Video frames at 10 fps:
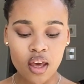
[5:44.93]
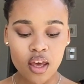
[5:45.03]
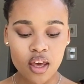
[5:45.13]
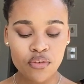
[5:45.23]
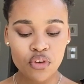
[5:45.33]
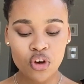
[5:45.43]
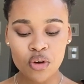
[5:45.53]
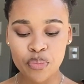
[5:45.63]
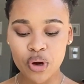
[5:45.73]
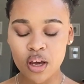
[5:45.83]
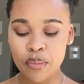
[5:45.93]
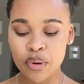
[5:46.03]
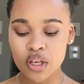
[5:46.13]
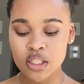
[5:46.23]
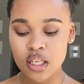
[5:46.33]
If you could bring a
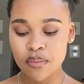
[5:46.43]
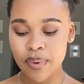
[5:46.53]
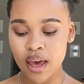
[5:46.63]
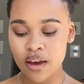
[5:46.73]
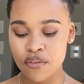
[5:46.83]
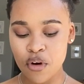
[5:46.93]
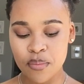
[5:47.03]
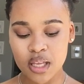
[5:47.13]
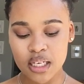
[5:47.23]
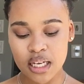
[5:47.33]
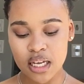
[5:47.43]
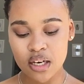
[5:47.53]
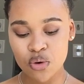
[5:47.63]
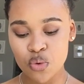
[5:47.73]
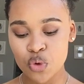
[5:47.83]
person back from the dead,
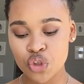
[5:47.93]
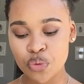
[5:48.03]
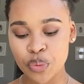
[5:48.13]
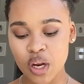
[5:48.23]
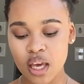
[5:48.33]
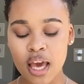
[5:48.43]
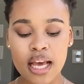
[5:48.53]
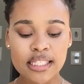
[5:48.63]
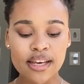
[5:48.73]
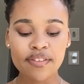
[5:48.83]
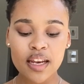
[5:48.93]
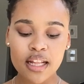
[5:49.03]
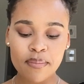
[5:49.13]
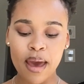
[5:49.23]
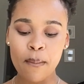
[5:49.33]
who would you bring?
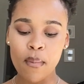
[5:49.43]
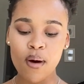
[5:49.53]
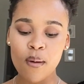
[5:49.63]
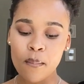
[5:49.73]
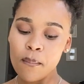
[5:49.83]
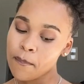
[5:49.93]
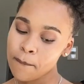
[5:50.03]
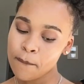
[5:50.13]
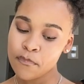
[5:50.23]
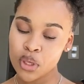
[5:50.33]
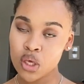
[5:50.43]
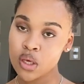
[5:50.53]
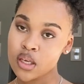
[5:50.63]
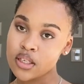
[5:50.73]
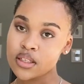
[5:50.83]
Definitely my mom,
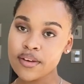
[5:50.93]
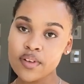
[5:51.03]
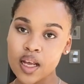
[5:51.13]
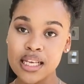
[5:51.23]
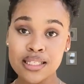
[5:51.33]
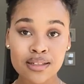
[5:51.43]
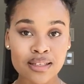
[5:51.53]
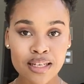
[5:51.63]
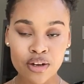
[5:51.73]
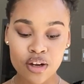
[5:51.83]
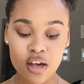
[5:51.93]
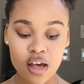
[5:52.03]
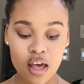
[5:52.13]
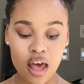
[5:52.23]
because I feel like I still need her.